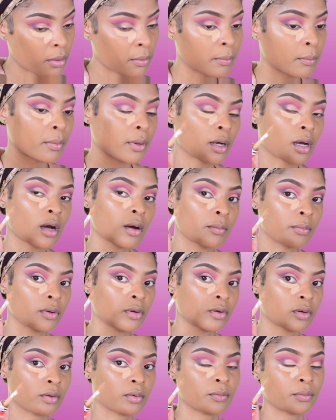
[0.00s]
But
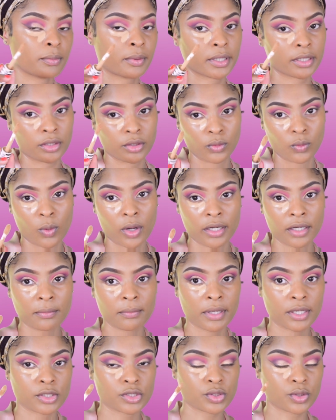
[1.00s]
you want to
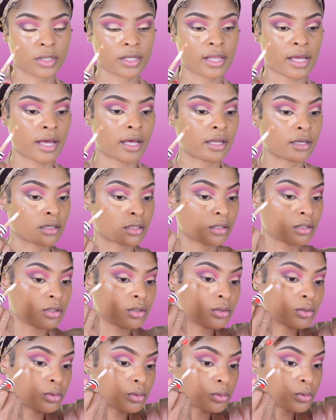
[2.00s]
make sure that
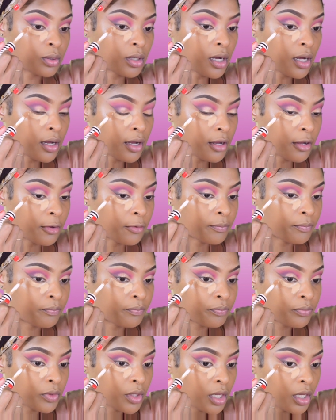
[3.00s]
you
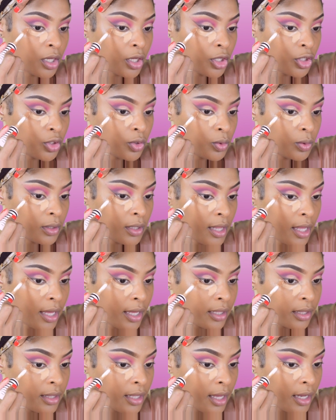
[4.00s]

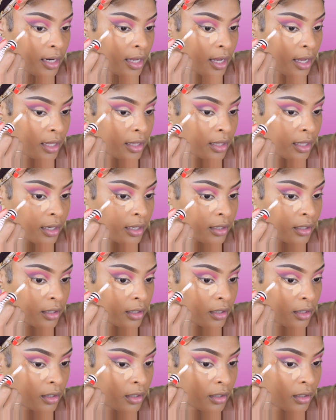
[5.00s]
line that
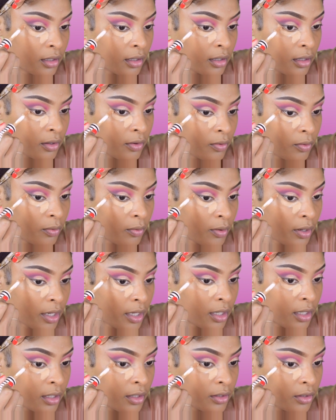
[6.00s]
eyeliner
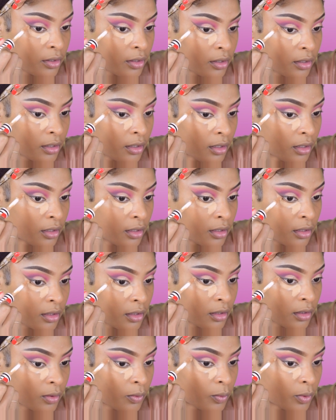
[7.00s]
right underneath
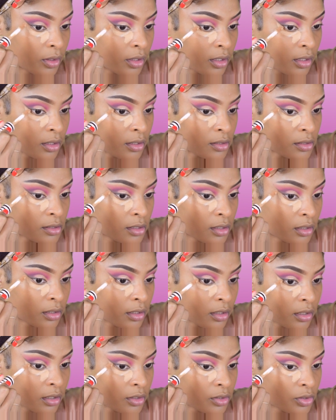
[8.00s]
with the
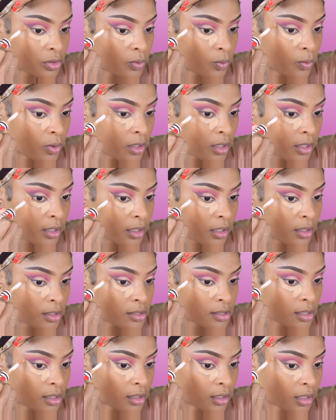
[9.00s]
concealer, because you want it
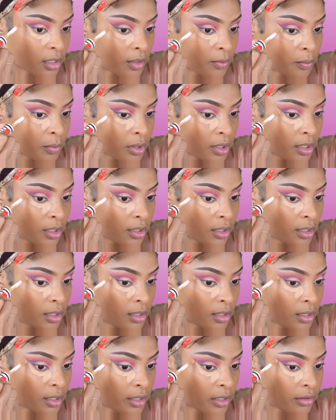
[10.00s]
to completely
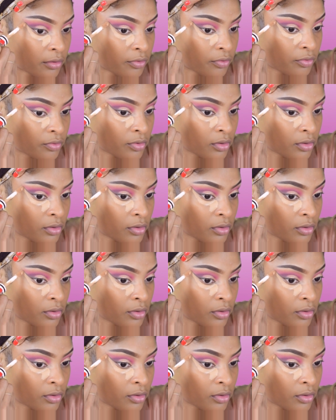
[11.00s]
lift